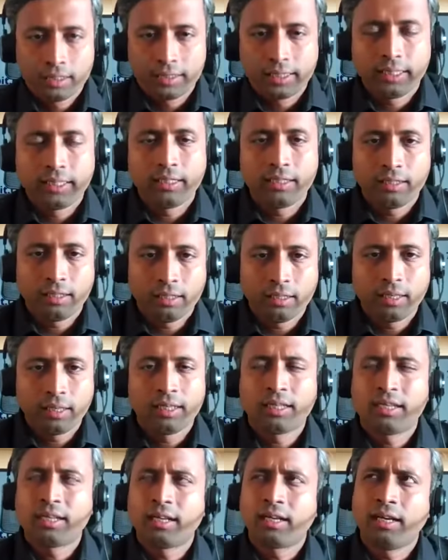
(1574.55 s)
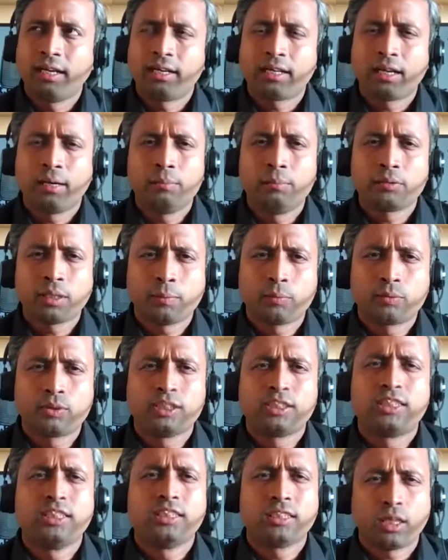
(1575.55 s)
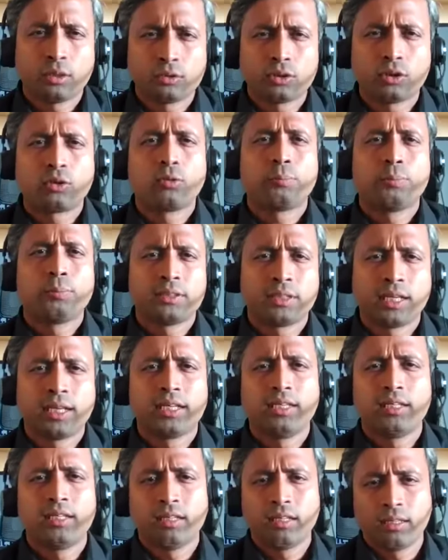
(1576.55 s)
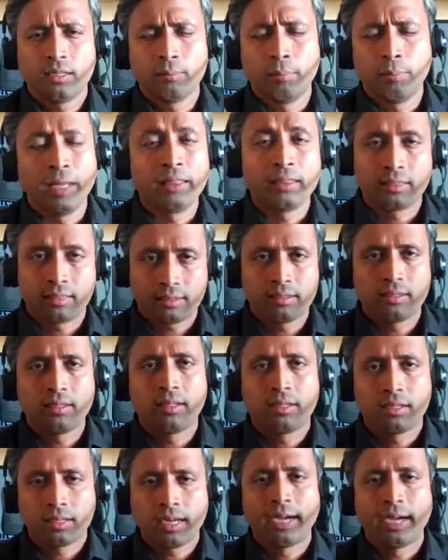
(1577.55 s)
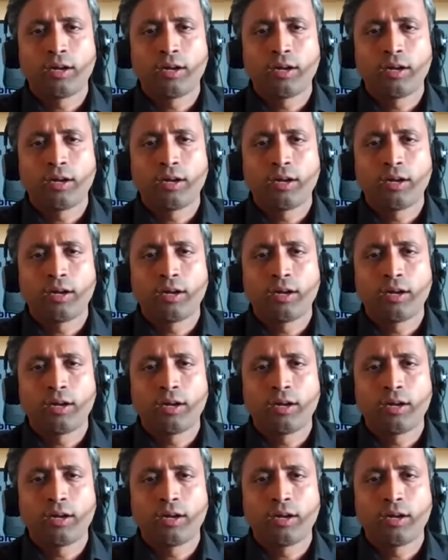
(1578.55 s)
the it comes up 16,000 rupees a year month, kind